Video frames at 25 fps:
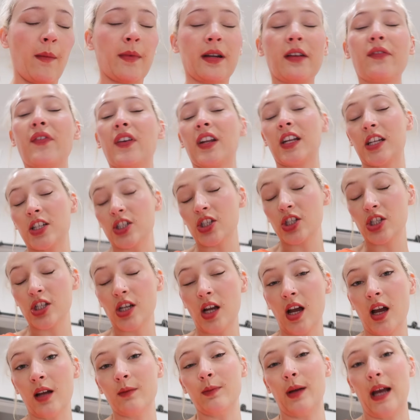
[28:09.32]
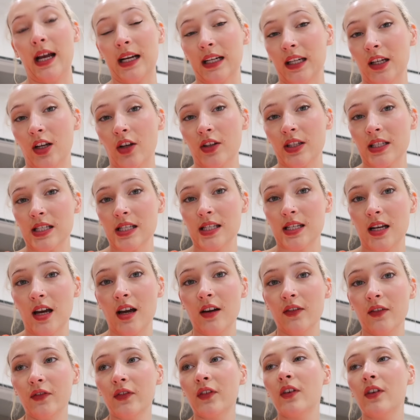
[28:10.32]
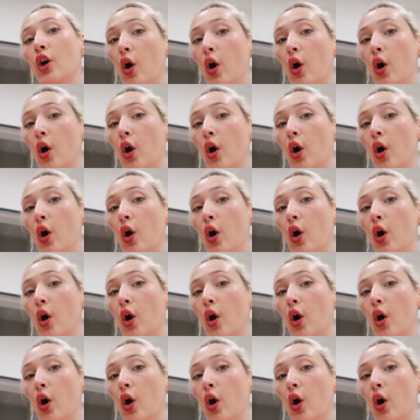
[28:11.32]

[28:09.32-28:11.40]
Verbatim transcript: I'm gonna finish unpacking all this stuff.